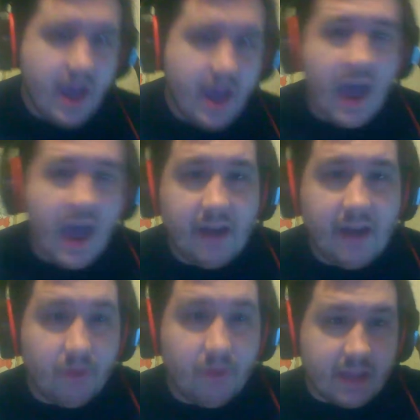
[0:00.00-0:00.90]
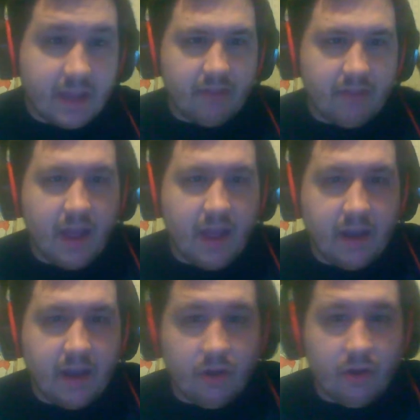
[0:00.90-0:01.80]
I need to work that line
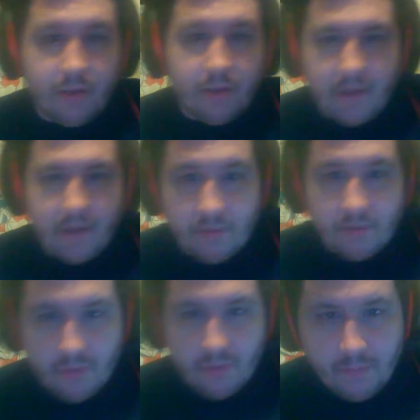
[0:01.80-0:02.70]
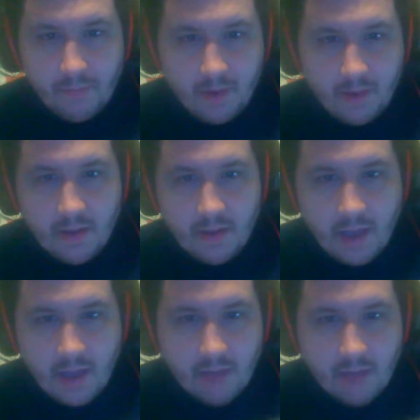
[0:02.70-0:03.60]
all the way around the room,
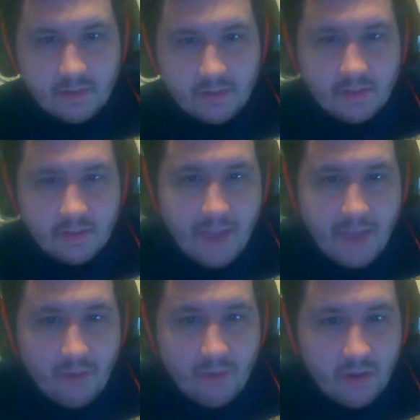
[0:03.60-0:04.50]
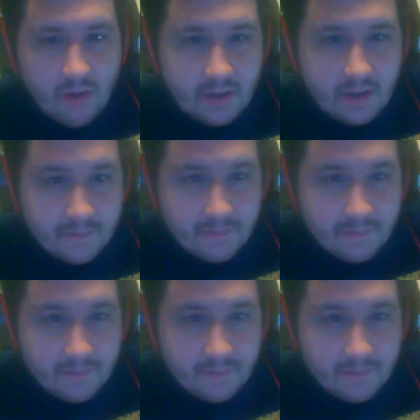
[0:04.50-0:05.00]
out the back wall here.